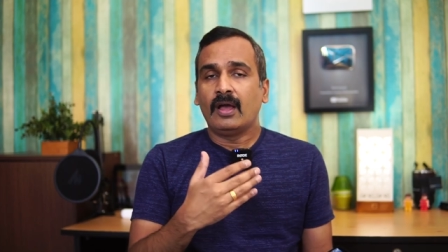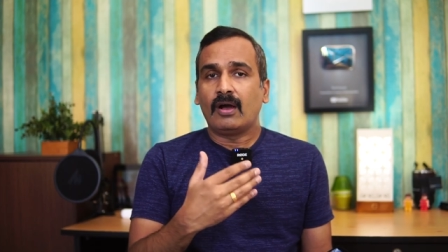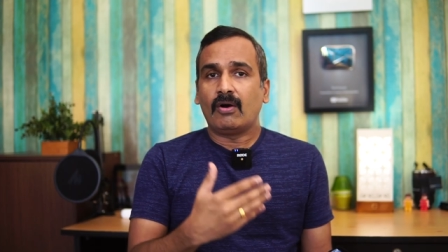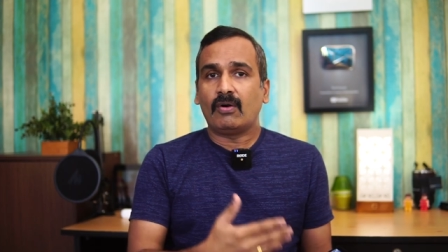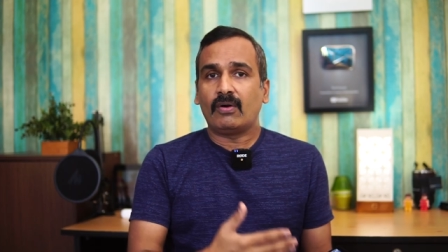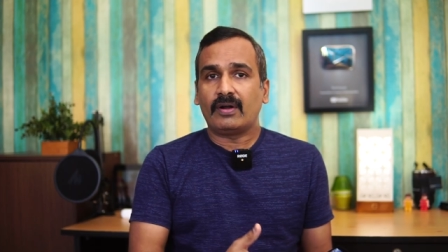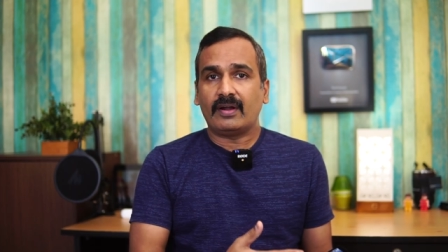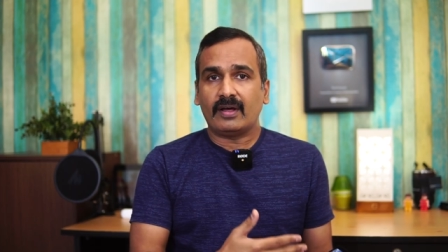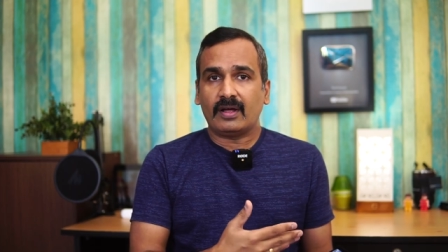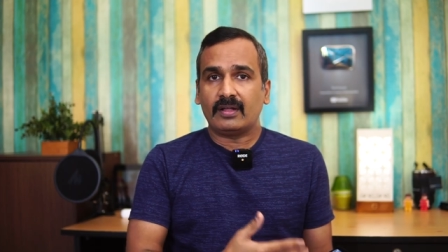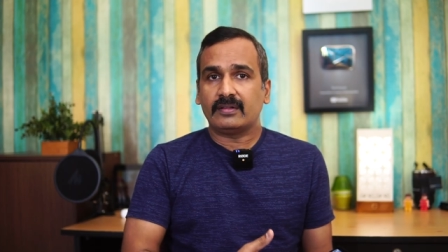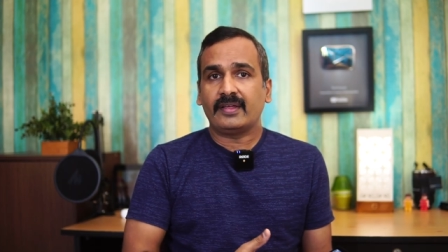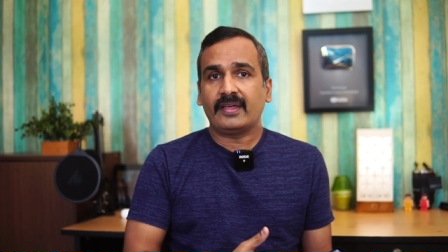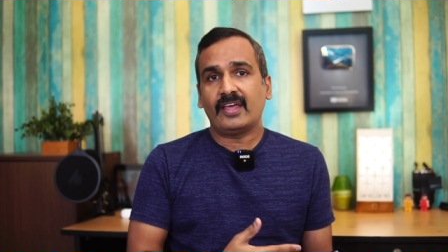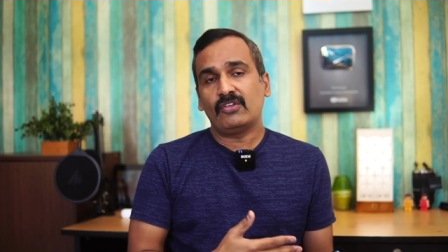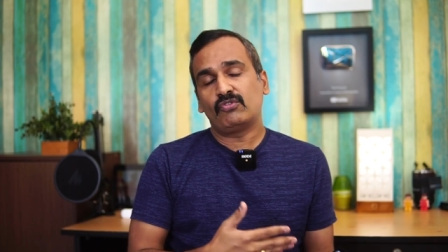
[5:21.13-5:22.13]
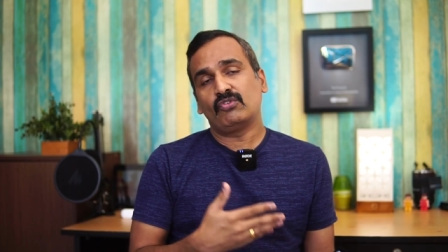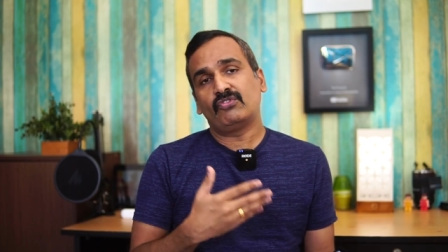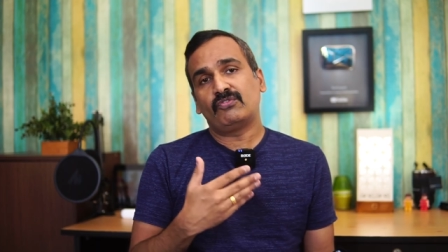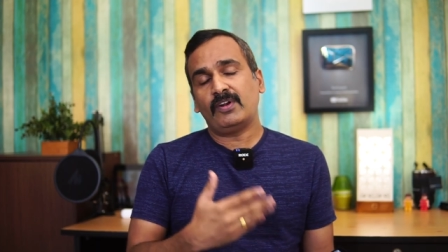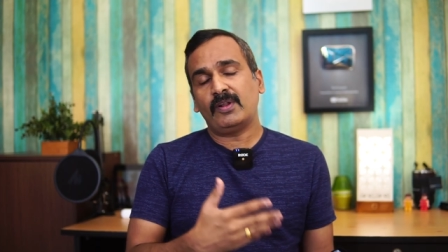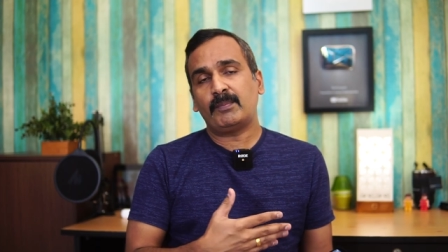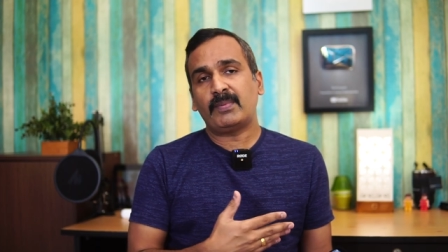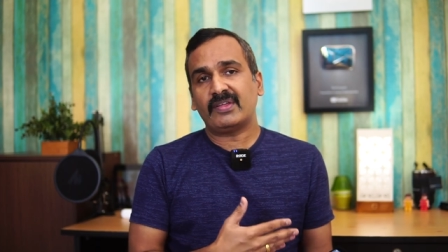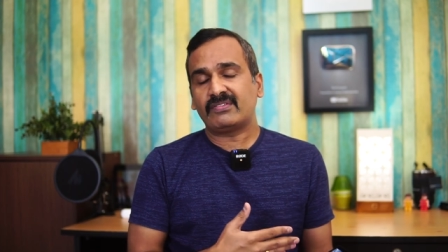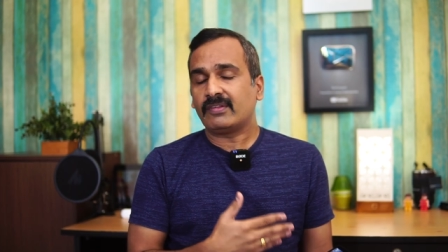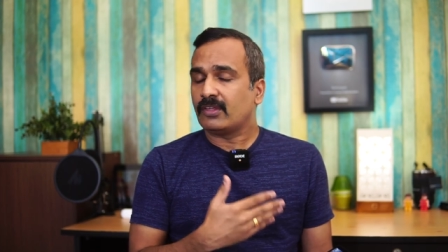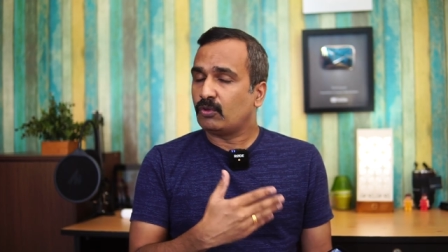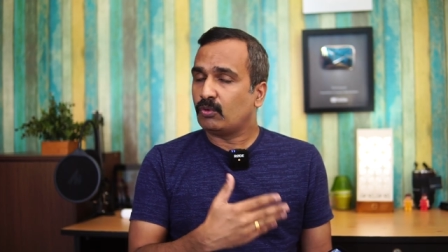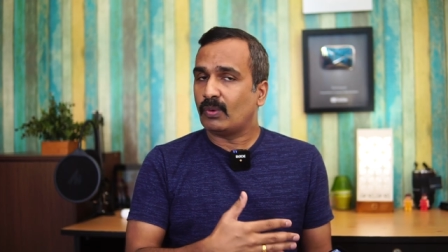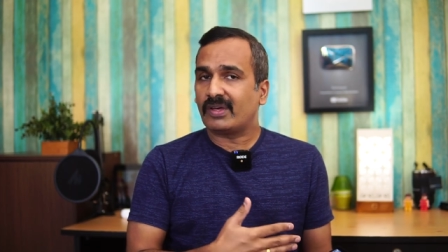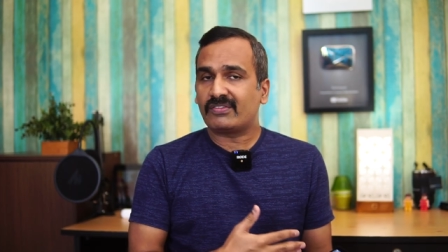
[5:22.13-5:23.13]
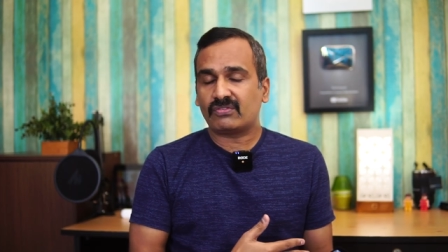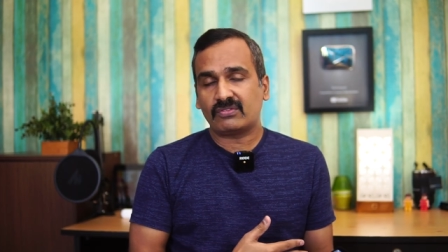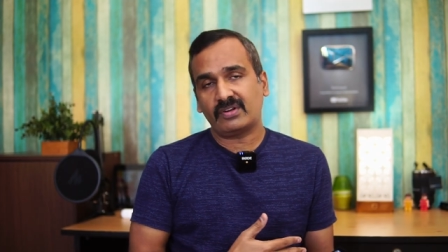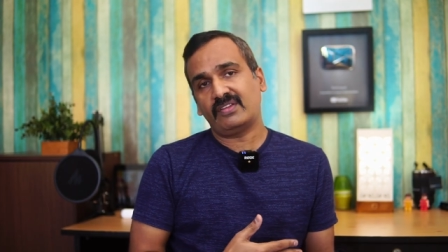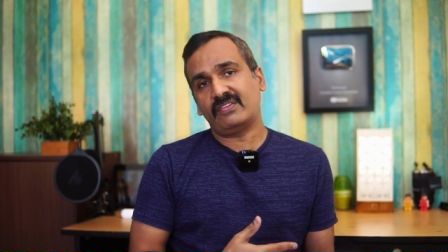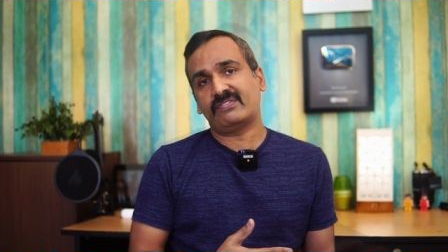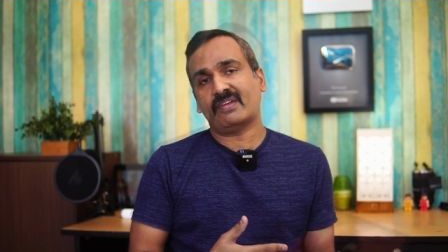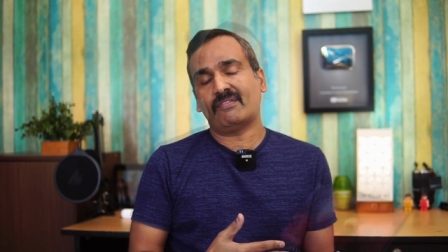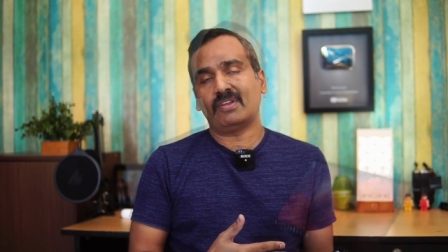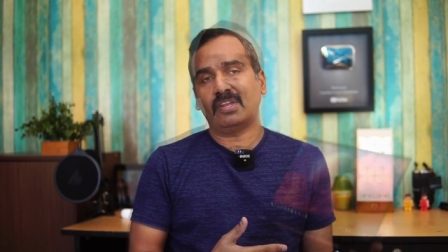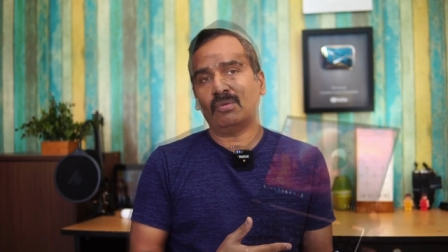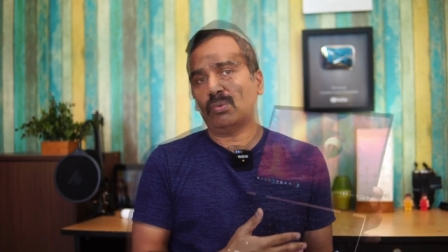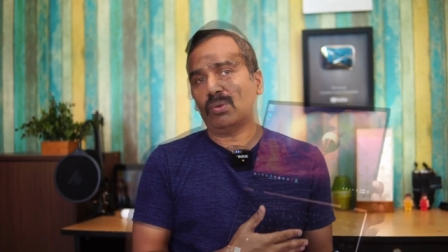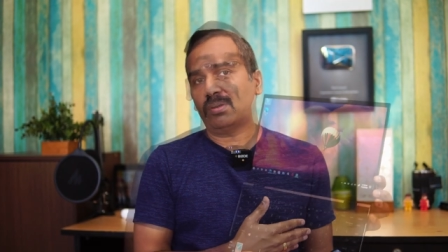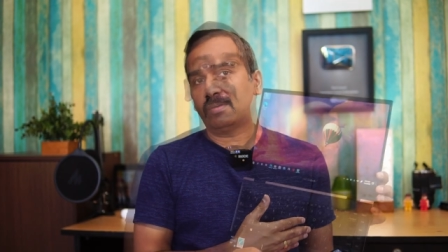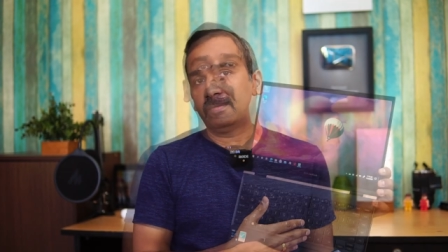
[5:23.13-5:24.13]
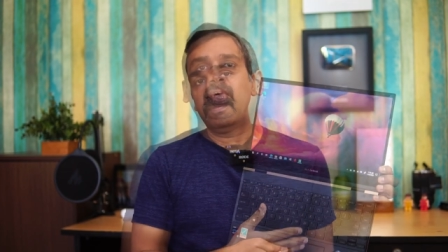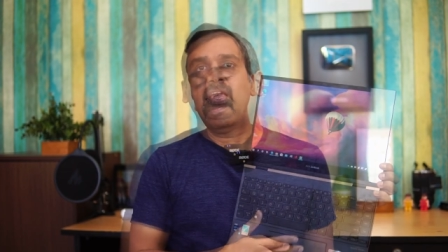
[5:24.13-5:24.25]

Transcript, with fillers: on the Asus Flip S UX371.